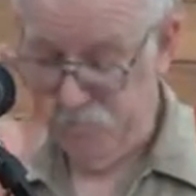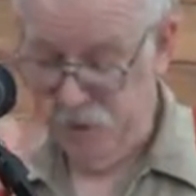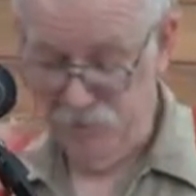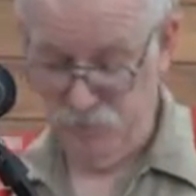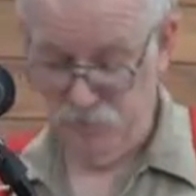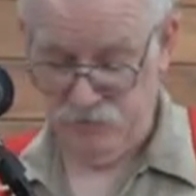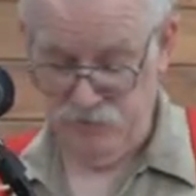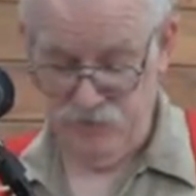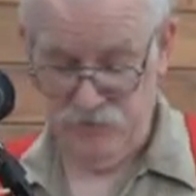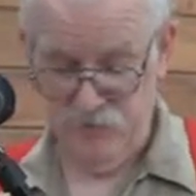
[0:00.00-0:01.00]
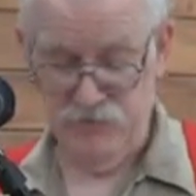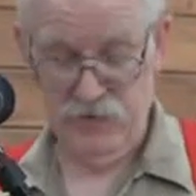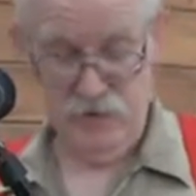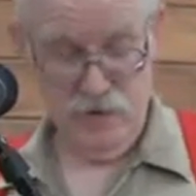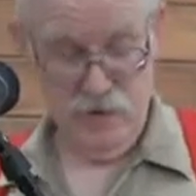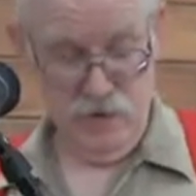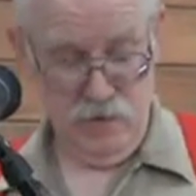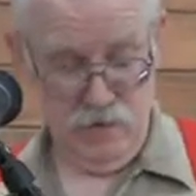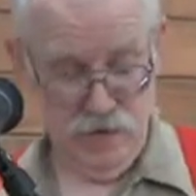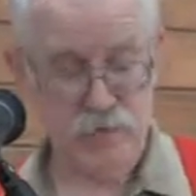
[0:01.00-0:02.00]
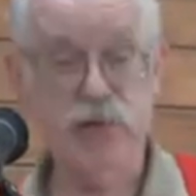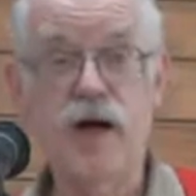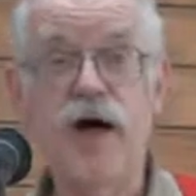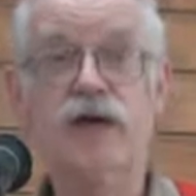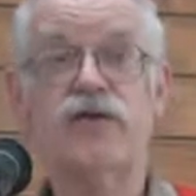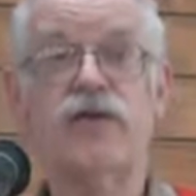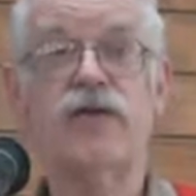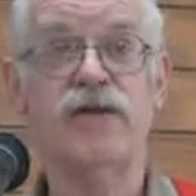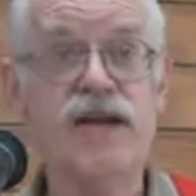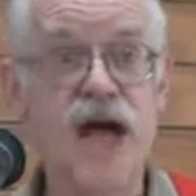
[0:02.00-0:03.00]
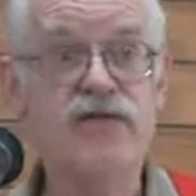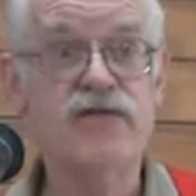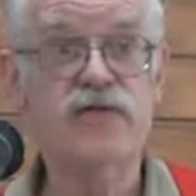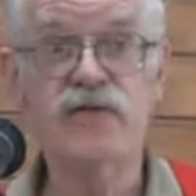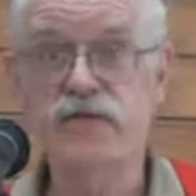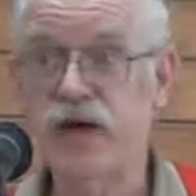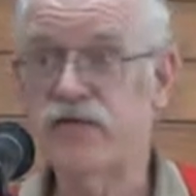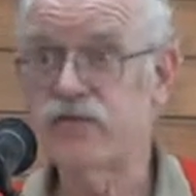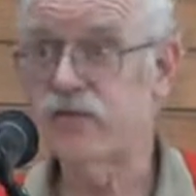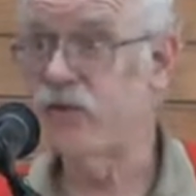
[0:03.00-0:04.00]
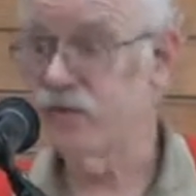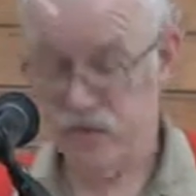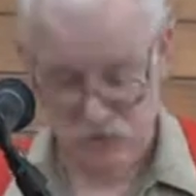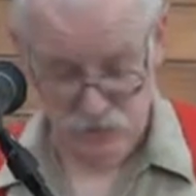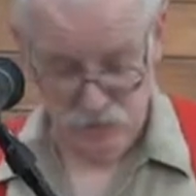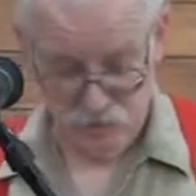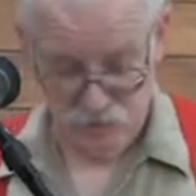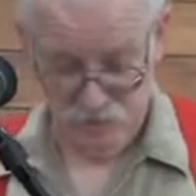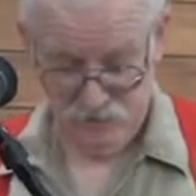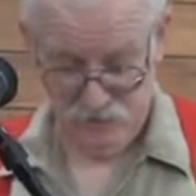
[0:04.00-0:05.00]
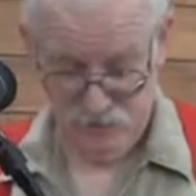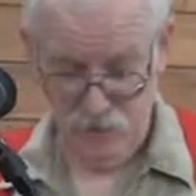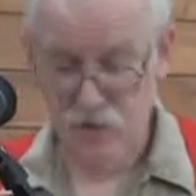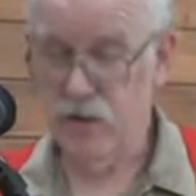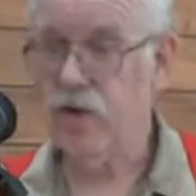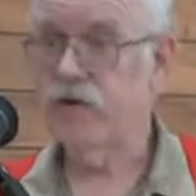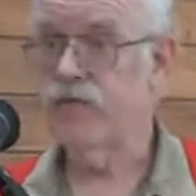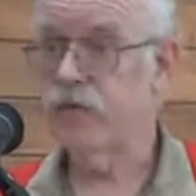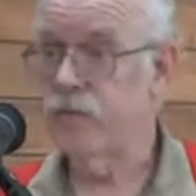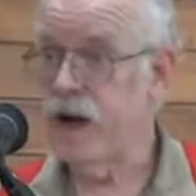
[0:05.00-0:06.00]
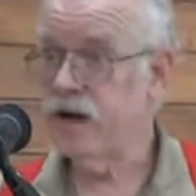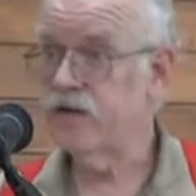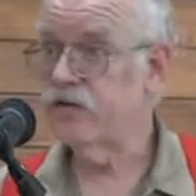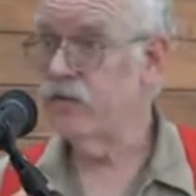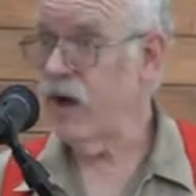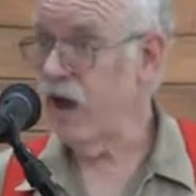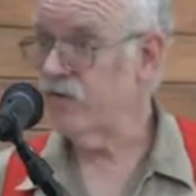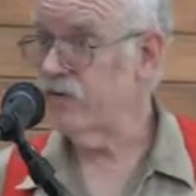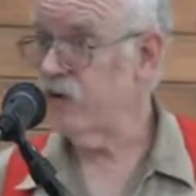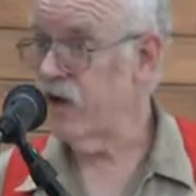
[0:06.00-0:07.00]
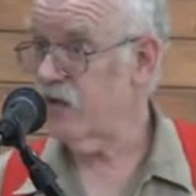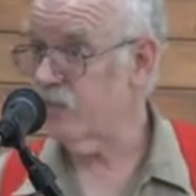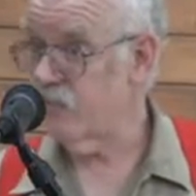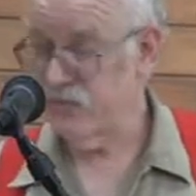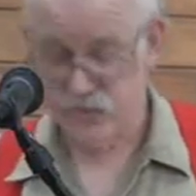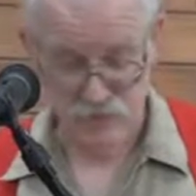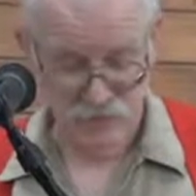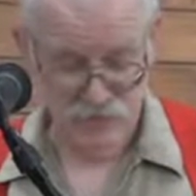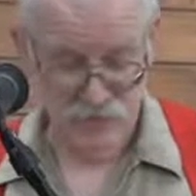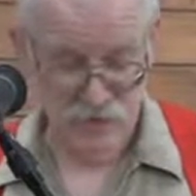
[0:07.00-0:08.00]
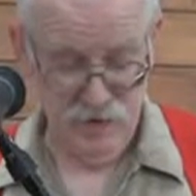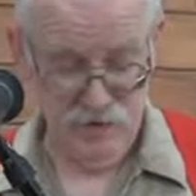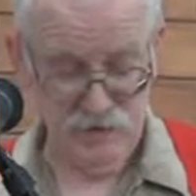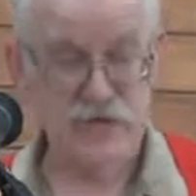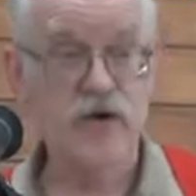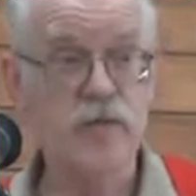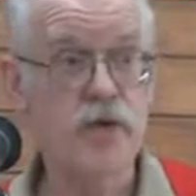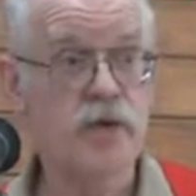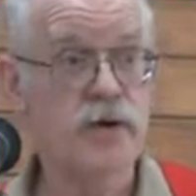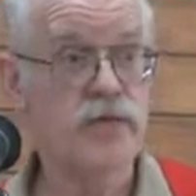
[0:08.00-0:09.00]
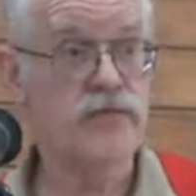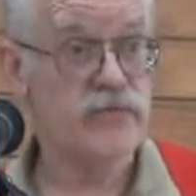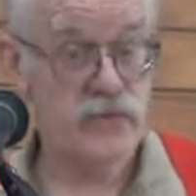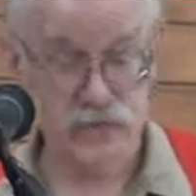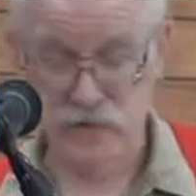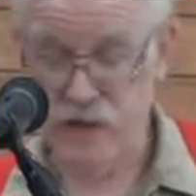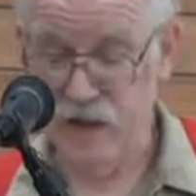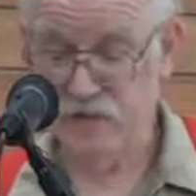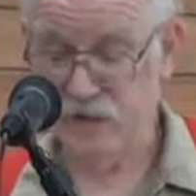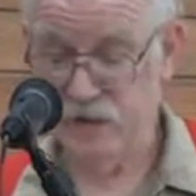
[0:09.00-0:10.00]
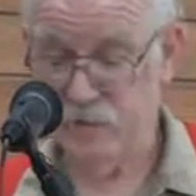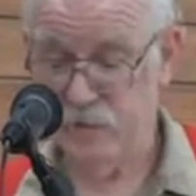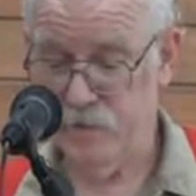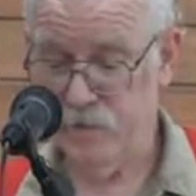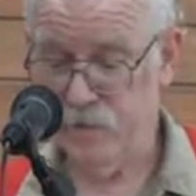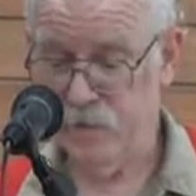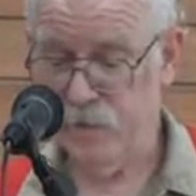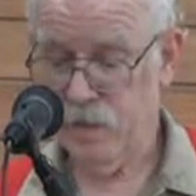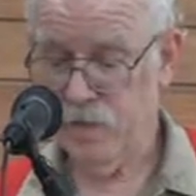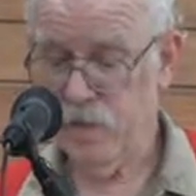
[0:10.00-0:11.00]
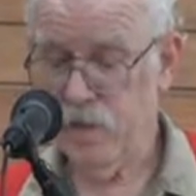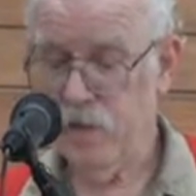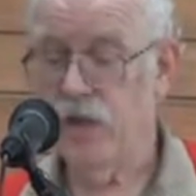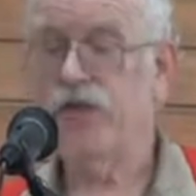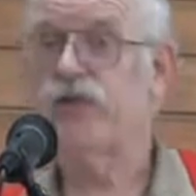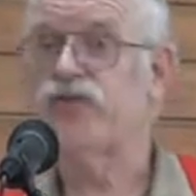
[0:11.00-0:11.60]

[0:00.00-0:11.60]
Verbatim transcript: federal procedures when applying to the National Register of Historic Places for Manitou Hassanash Preserve's ceremonial stone landscape. The